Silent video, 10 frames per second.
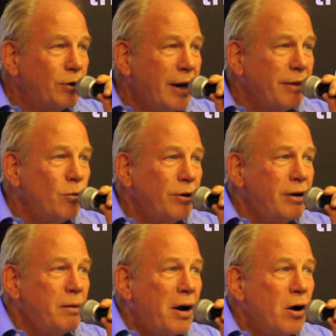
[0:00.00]
together with
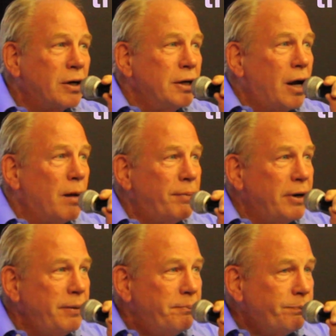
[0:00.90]
an American
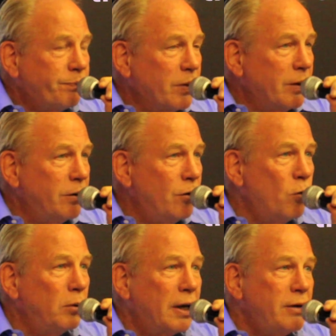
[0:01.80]
company,
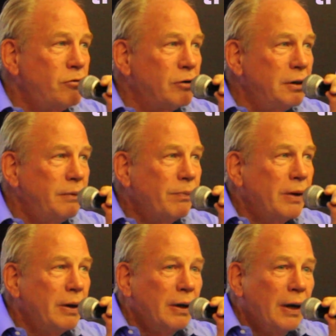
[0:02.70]
Noble Energy,
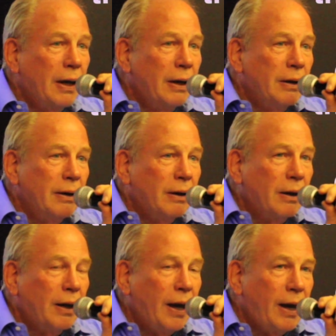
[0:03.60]

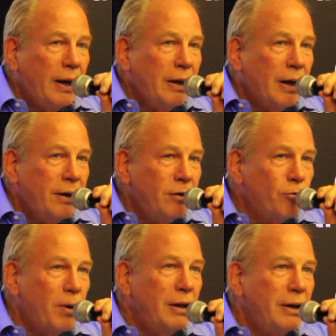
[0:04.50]
an
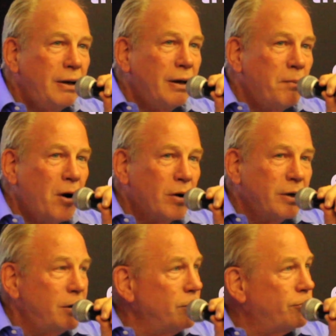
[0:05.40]

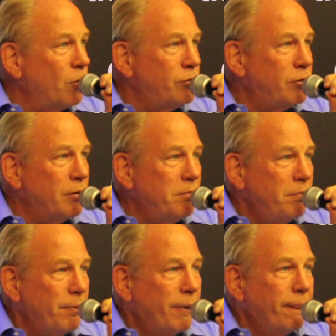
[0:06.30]
Israeli-American
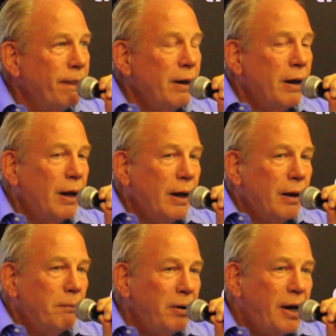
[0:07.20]
consortium
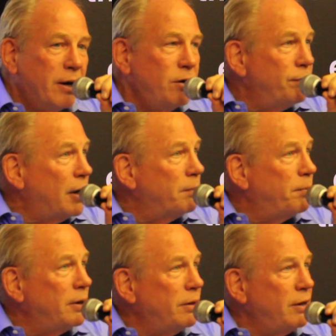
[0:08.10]
began
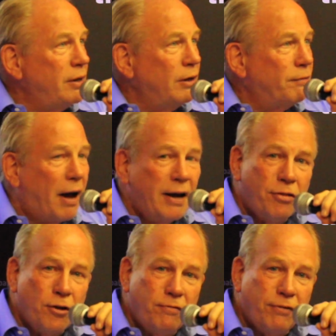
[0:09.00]
developing the
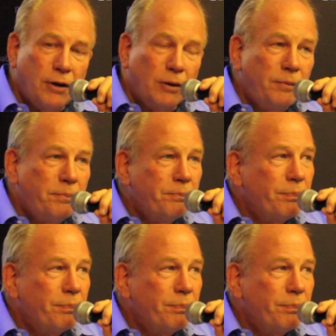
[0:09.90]
Leviathan field,